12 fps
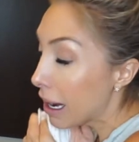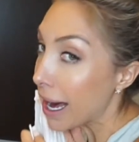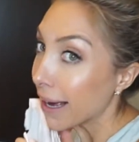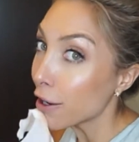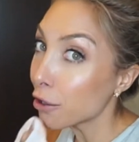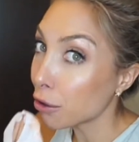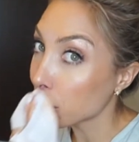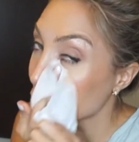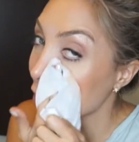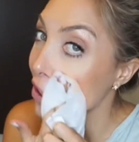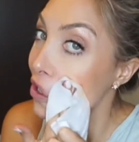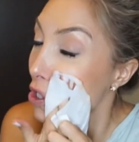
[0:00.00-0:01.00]
I go through
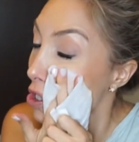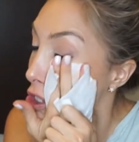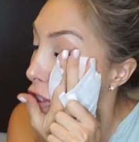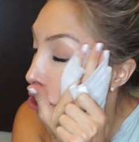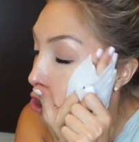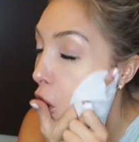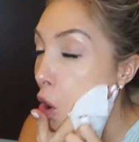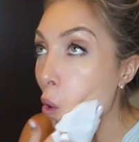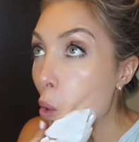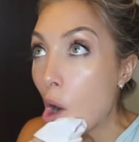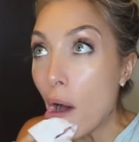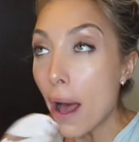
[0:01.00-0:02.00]
those
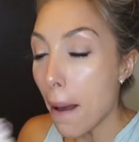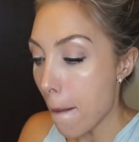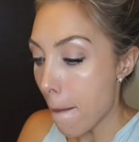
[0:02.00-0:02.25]
so